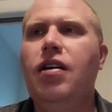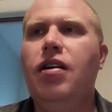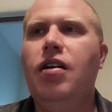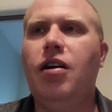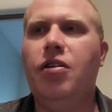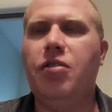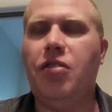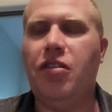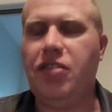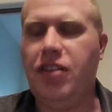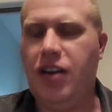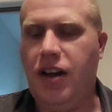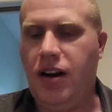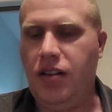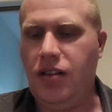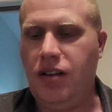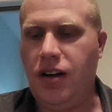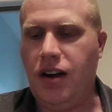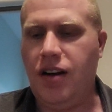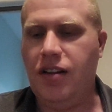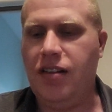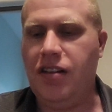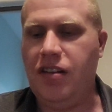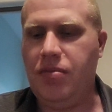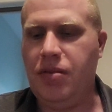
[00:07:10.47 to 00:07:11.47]
understand a
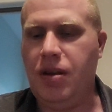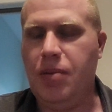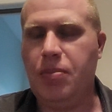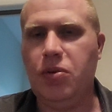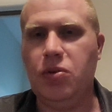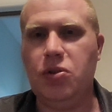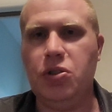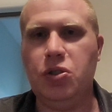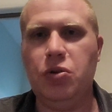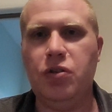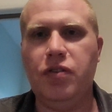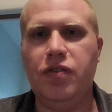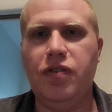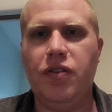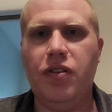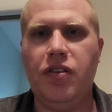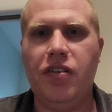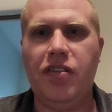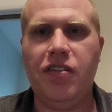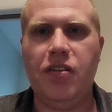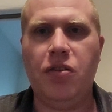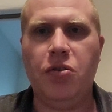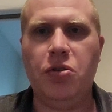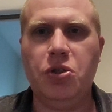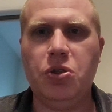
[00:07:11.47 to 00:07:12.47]
lot of these people do it for the
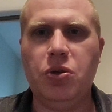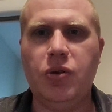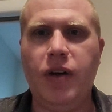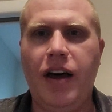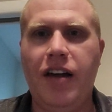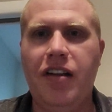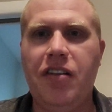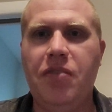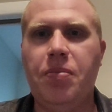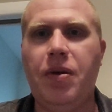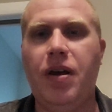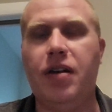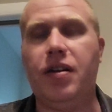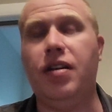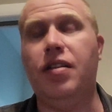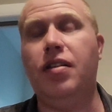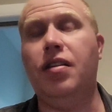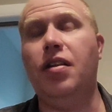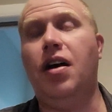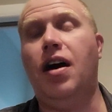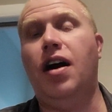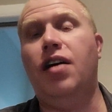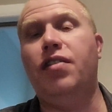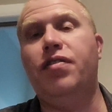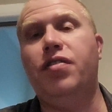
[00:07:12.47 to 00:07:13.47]
social aspect and
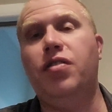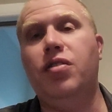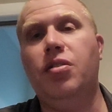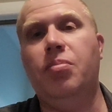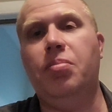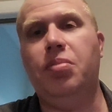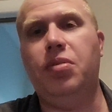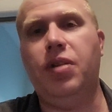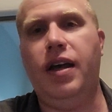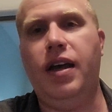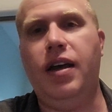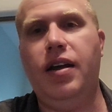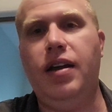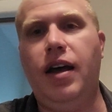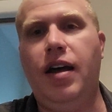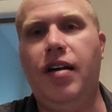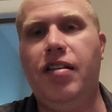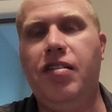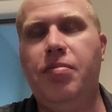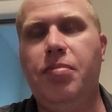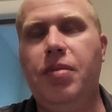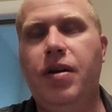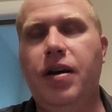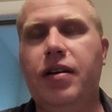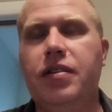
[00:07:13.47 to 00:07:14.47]
not for the plant
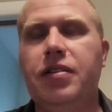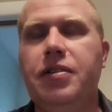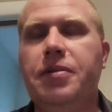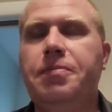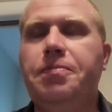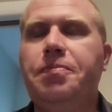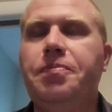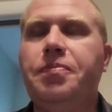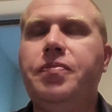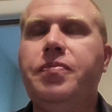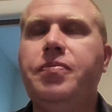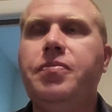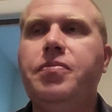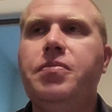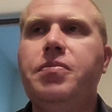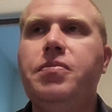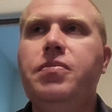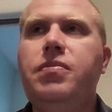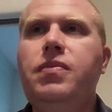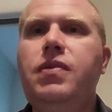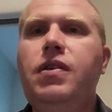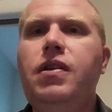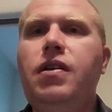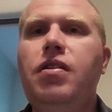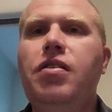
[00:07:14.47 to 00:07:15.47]
aspect.
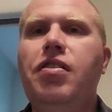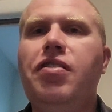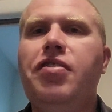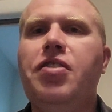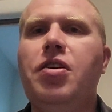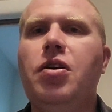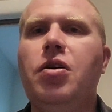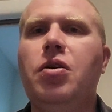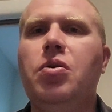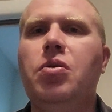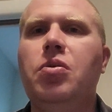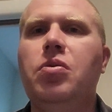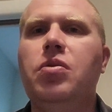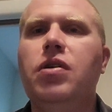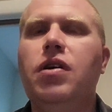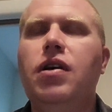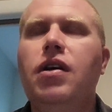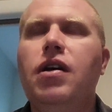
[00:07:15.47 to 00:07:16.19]
So